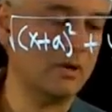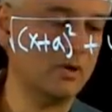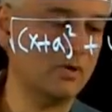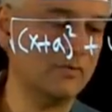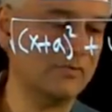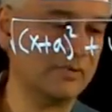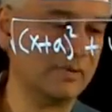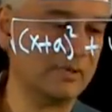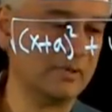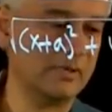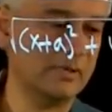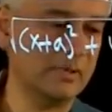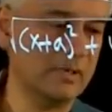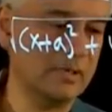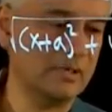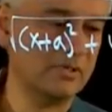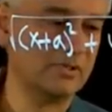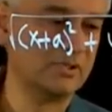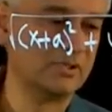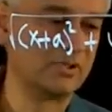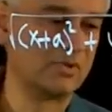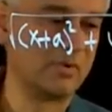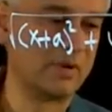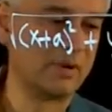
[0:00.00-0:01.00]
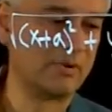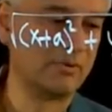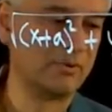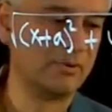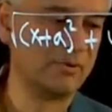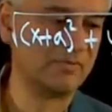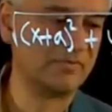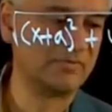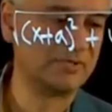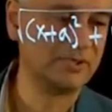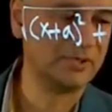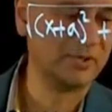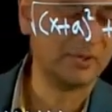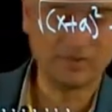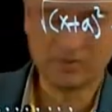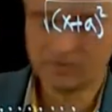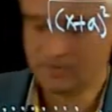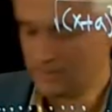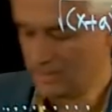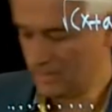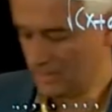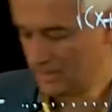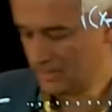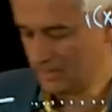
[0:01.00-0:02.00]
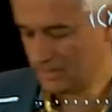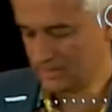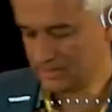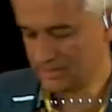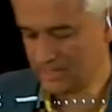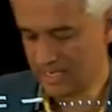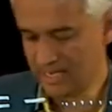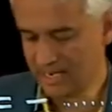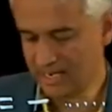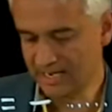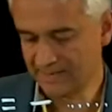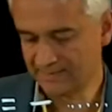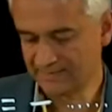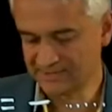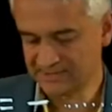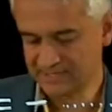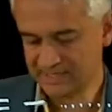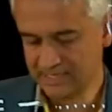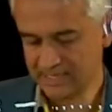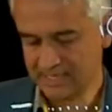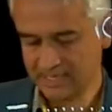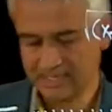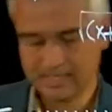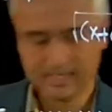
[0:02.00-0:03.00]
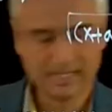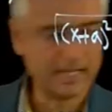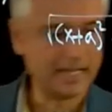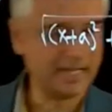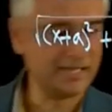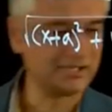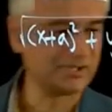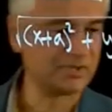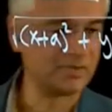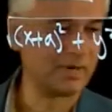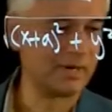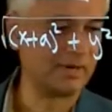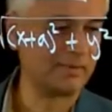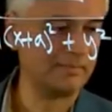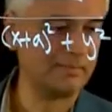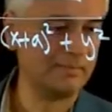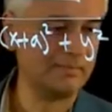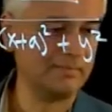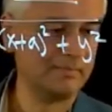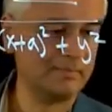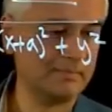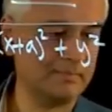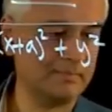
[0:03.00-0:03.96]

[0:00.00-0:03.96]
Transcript: over square root of 2 times a squared.